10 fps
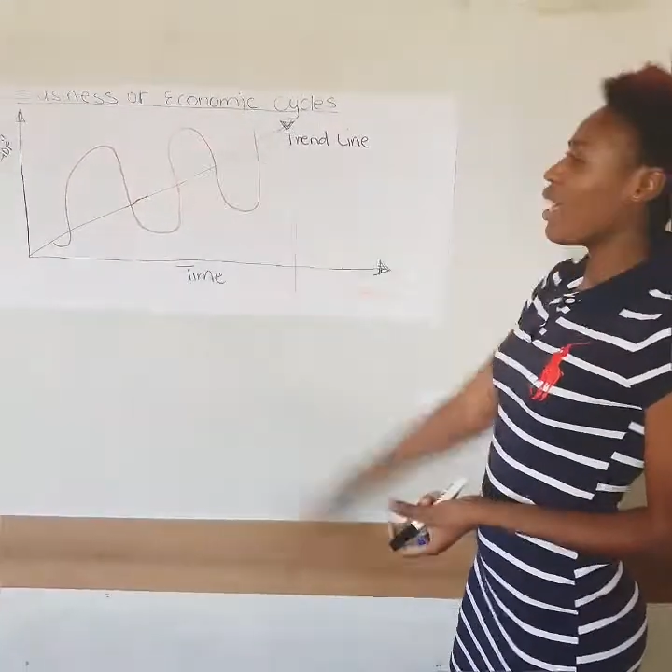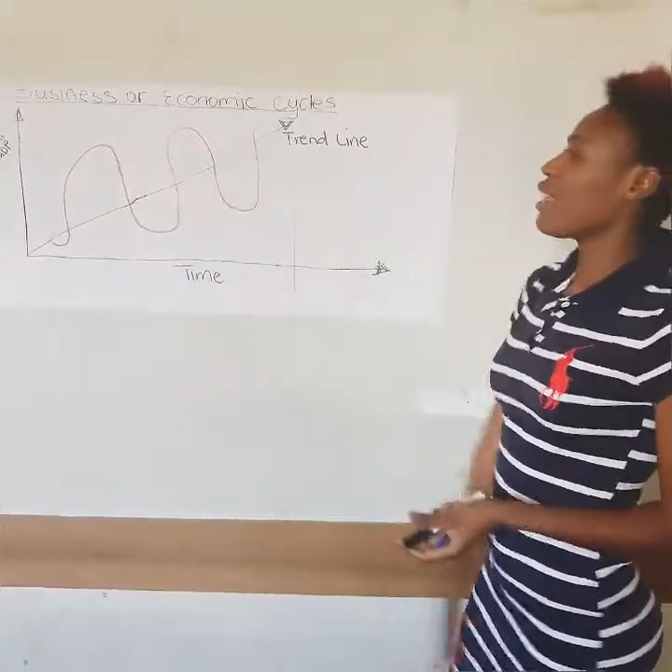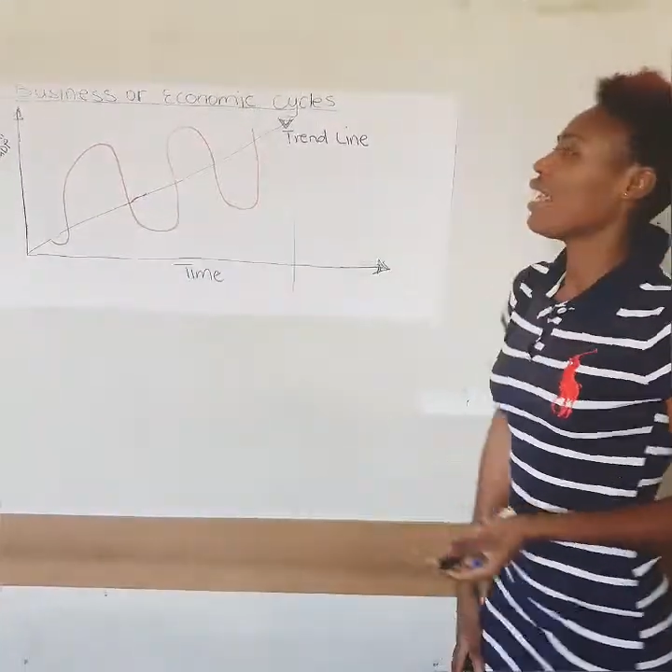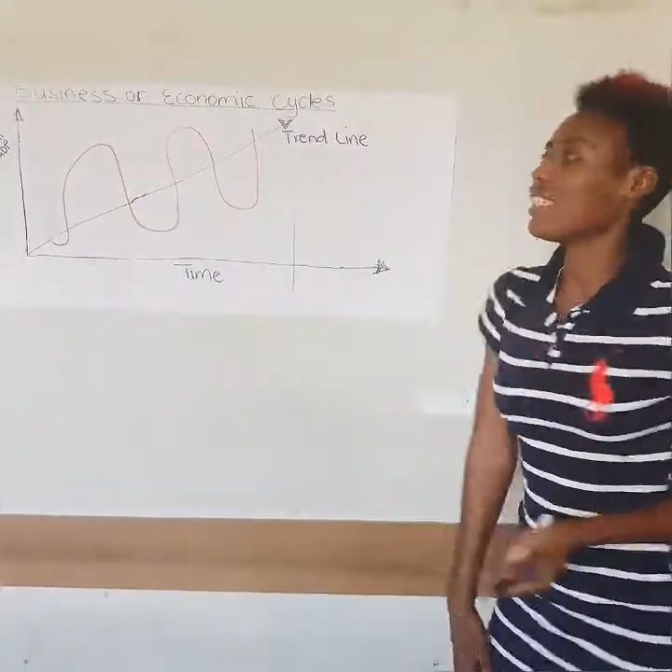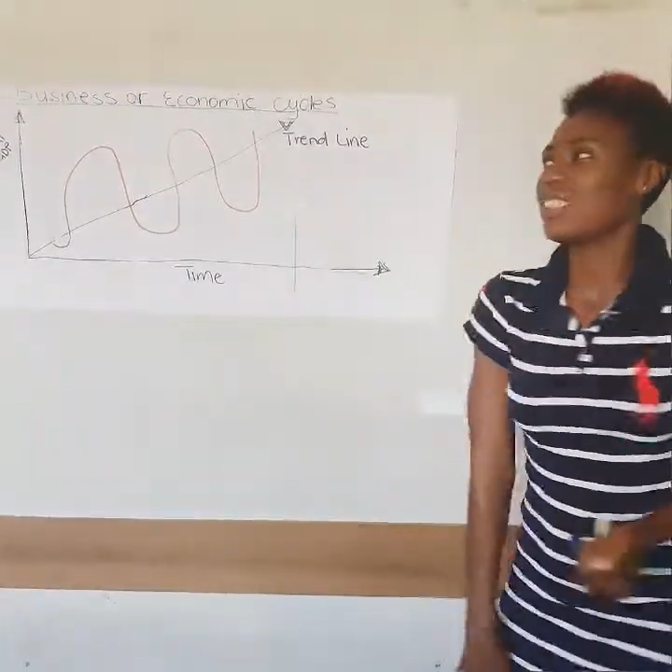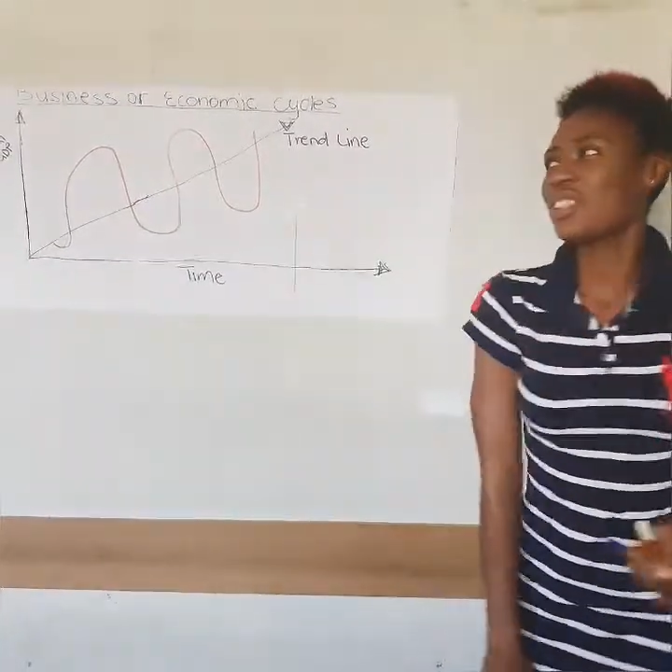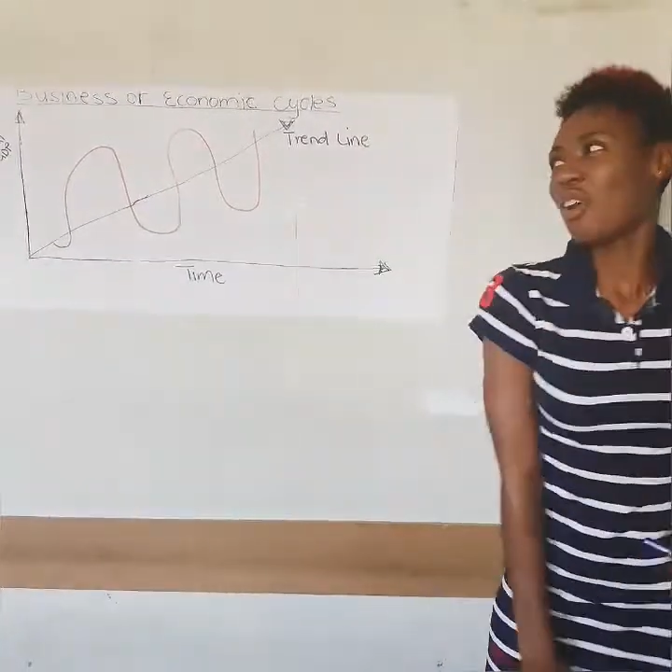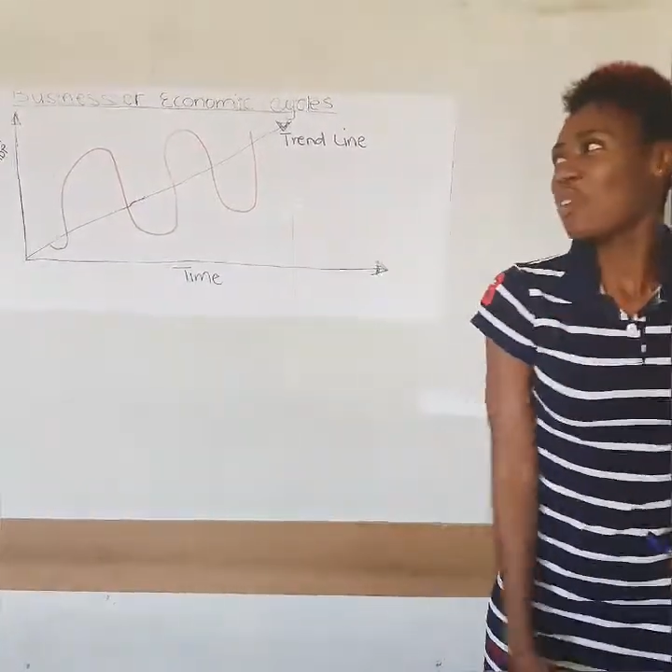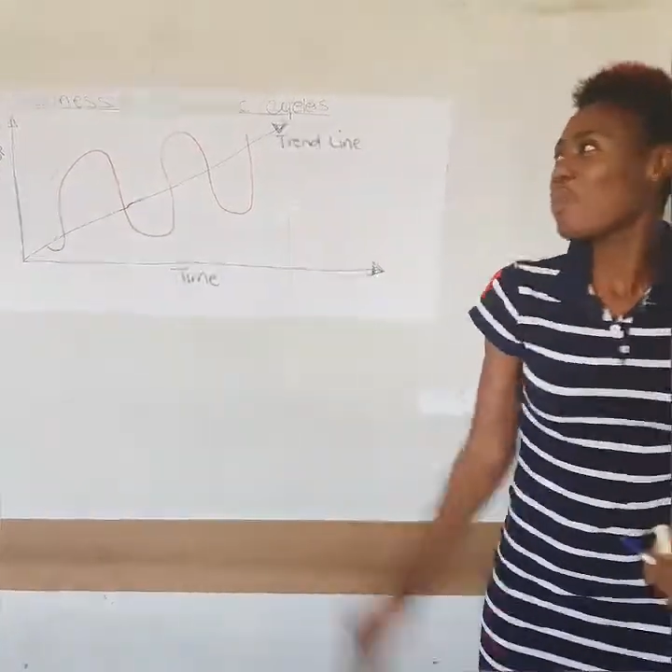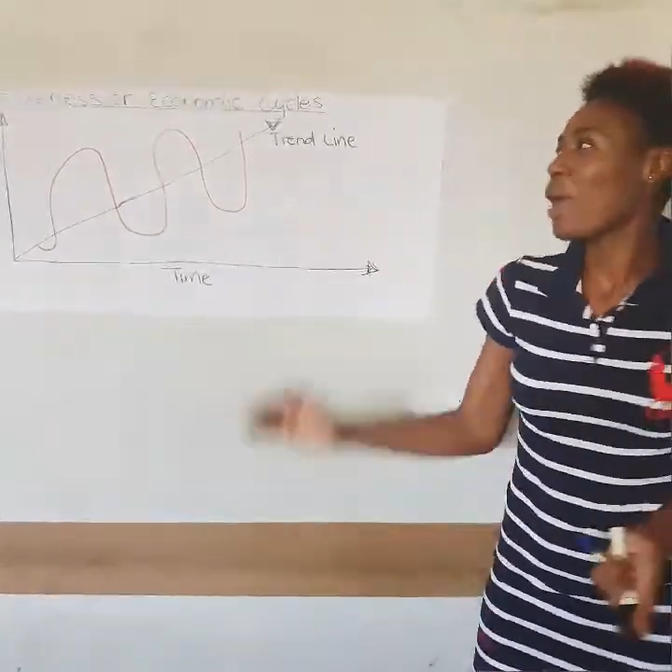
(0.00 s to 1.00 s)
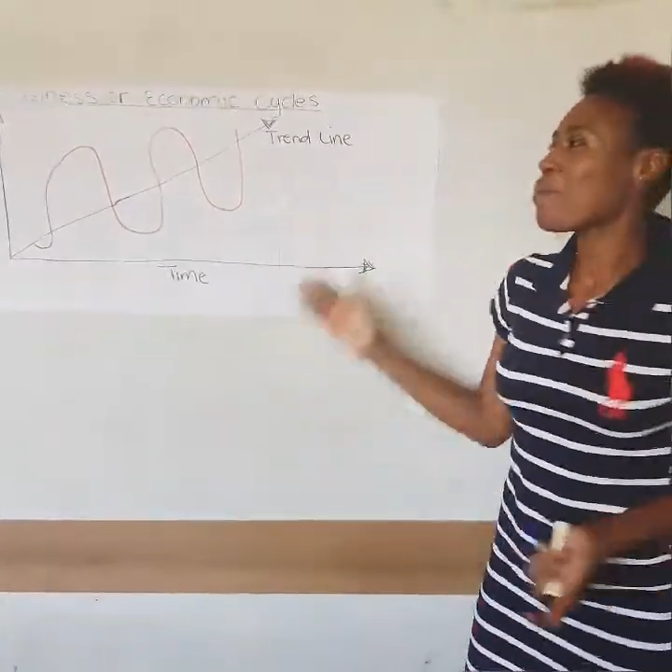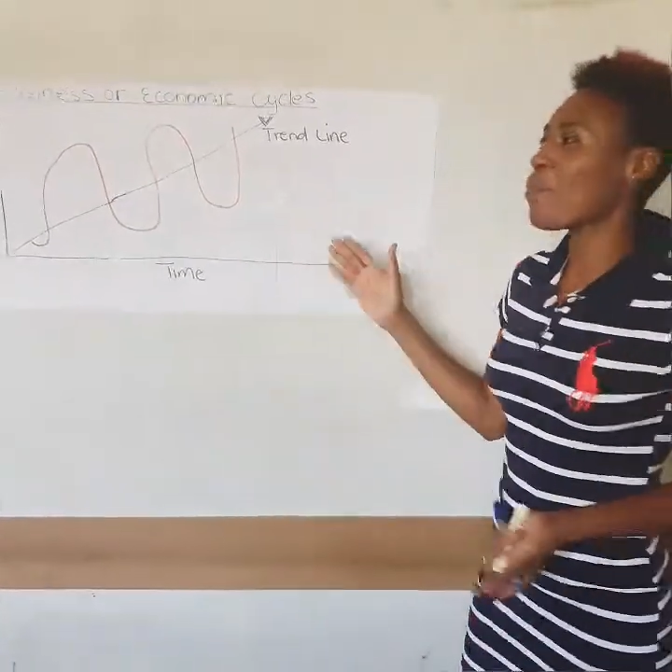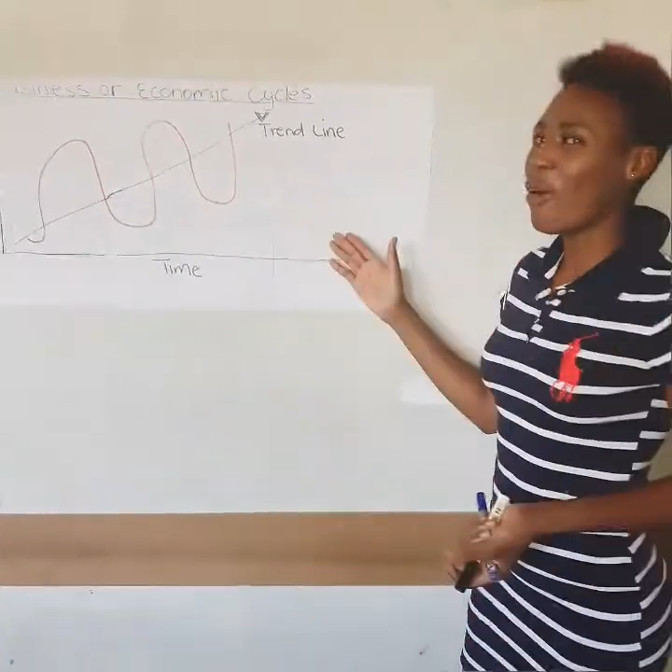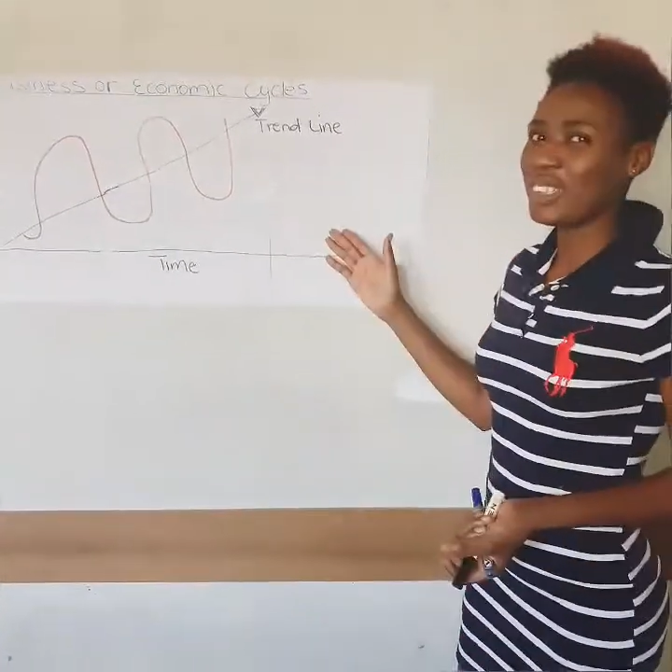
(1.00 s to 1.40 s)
that is on my board.